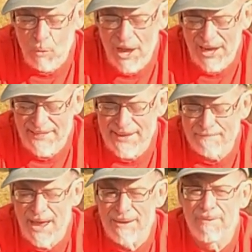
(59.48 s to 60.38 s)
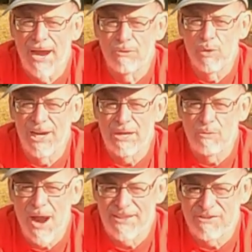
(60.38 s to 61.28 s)
one I think made by
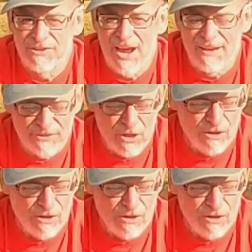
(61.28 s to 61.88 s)
Really Right Stuff